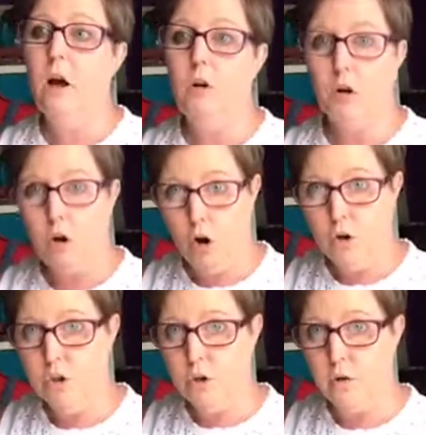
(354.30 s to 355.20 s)
or a
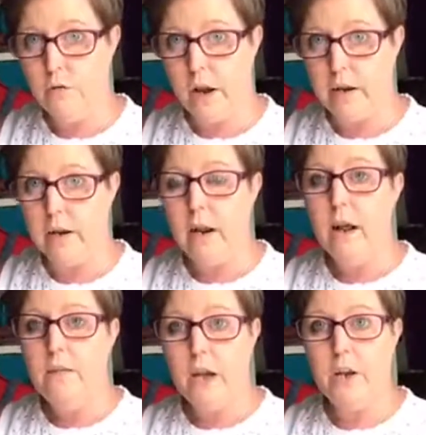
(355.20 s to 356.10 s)
cotton duvet
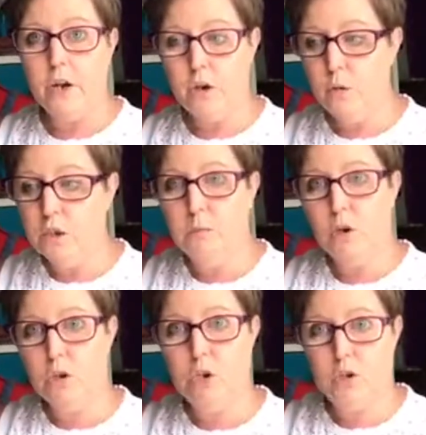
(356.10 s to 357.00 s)
that you're using
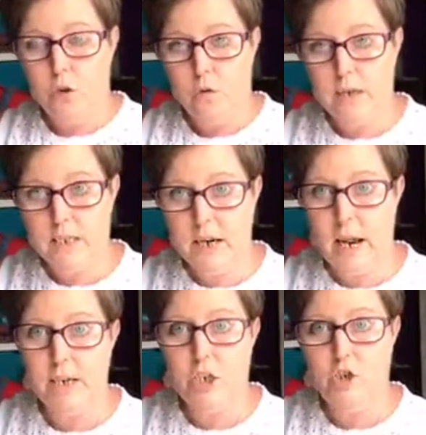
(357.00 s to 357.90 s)
because there isn't
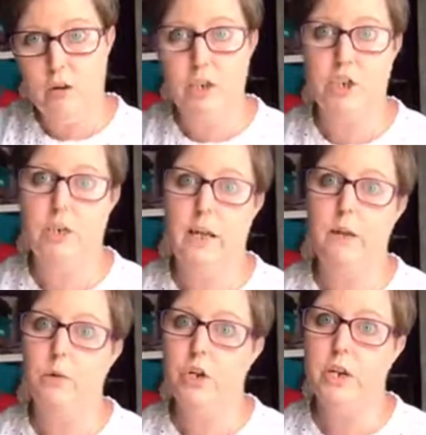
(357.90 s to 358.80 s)
a stretch like
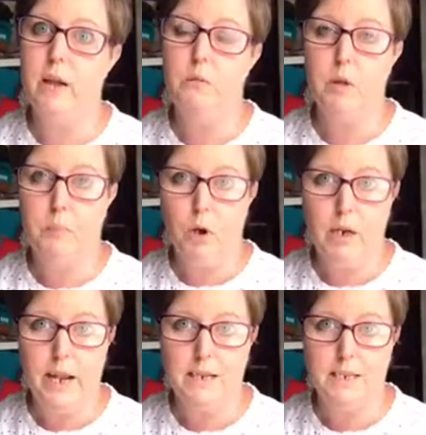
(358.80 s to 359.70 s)
you get with a
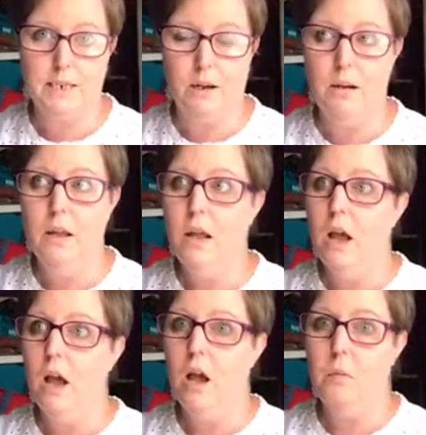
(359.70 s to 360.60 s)
polyester,
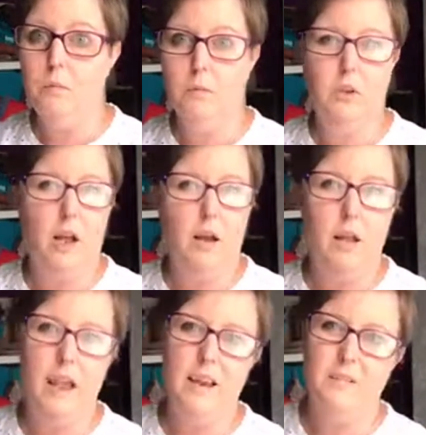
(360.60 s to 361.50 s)
um, like
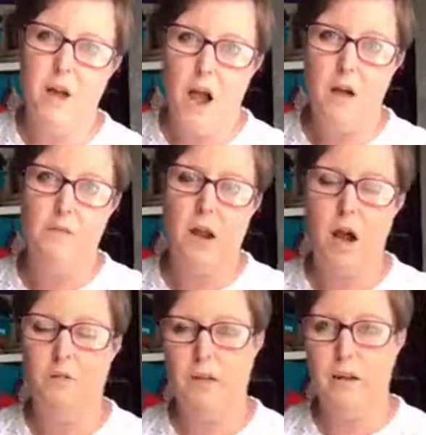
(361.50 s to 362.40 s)
a half and
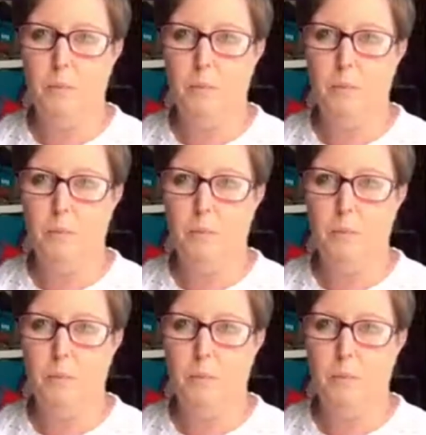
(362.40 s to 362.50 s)
half like a